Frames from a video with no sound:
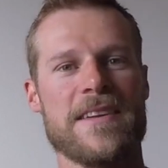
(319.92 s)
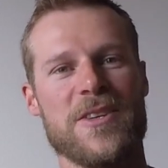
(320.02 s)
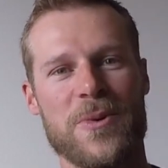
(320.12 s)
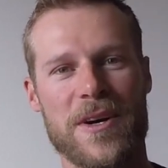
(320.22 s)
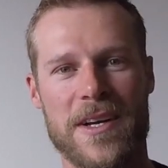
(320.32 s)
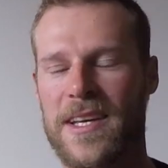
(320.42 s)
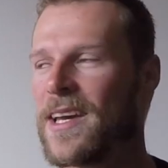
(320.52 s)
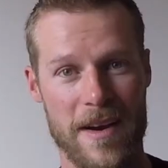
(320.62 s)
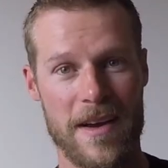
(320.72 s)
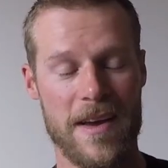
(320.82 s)
to work.
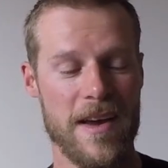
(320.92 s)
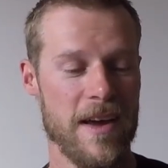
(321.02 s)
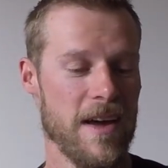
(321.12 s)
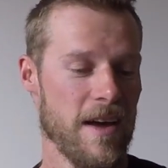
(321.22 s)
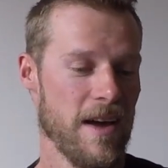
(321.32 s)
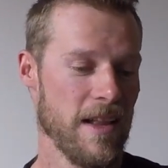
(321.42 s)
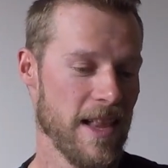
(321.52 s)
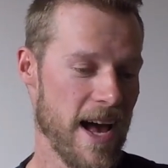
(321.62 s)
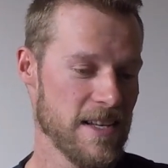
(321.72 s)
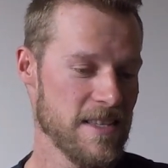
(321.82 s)

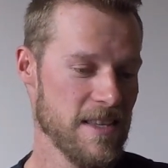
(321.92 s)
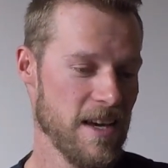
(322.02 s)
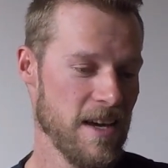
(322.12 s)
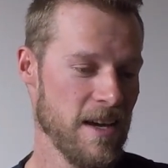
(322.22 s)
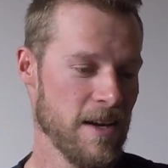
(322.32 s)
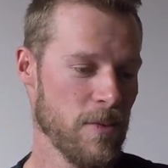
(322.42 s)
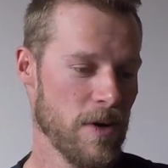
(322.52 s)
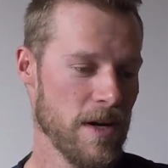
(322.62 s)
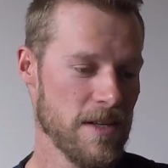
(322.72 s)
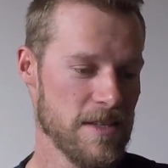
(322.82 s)
Last thing
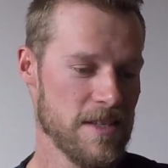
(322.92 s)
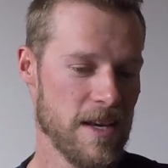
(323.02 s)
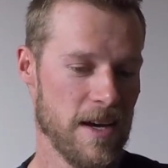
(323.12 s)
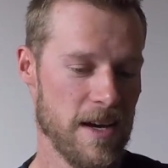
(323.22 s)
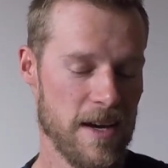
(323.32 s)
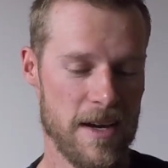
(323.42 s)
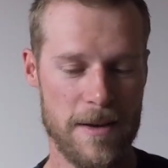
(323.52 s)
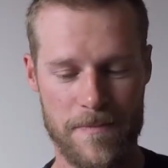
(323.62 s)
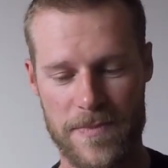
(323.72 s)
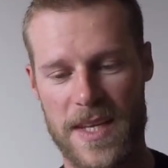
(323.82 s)
was
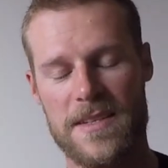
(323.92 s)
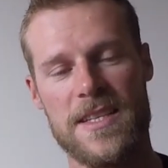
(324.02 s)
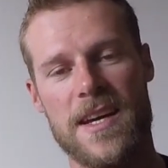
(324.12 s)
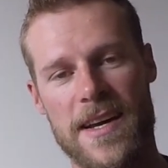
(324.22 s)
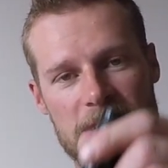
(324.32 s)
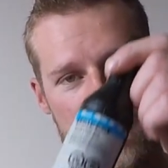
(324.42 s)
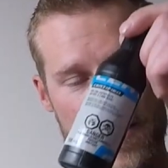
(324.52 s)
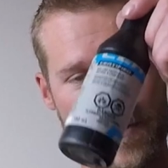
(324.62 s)
de-icer.